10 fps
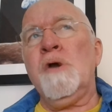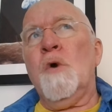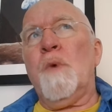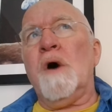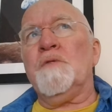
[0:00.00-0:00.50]

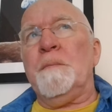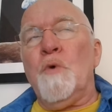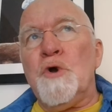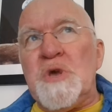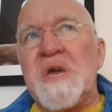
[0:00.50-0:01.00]
well, the
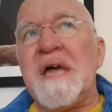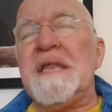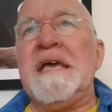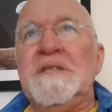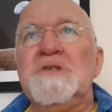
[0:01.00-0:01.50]
more you
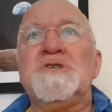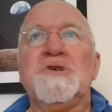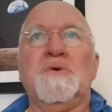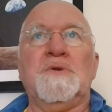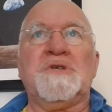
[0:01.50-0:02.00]
get
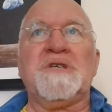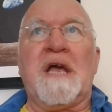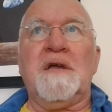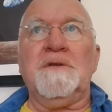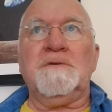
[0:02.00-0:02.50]
into the
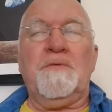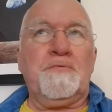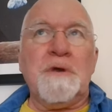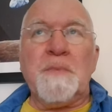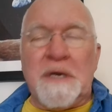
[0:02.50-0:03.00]
second
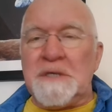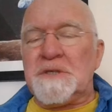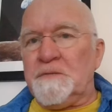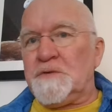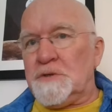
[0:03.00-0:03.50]
3
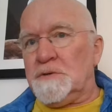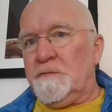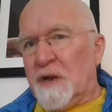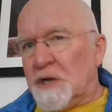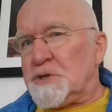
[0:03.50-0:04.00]
weeks of
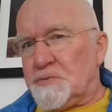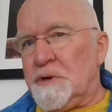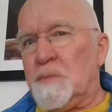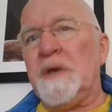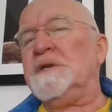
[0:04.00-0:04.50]
the last
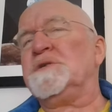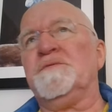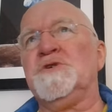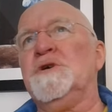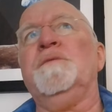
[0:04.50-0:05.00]
3 weeks
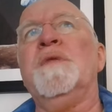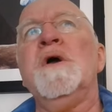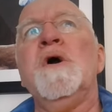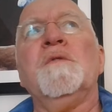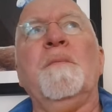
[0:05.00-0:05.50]
of June,
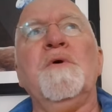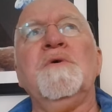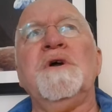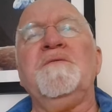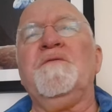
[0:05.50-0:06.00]
the more
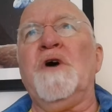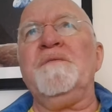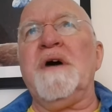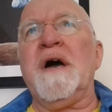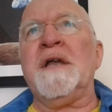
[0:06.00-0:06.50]
you're going to
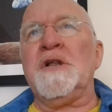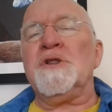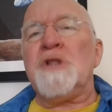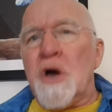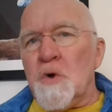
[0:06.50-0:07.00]
find that at a
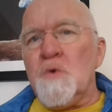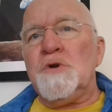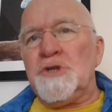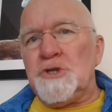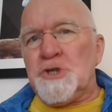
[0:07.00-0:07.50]

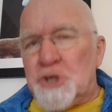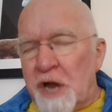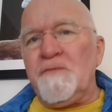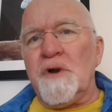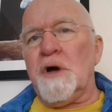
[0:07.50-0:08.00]
low
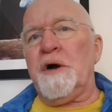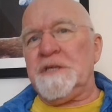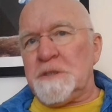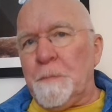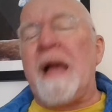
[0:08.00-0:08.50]

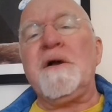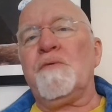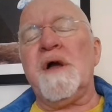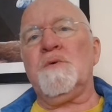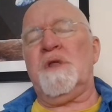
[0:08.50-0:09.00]
generalized background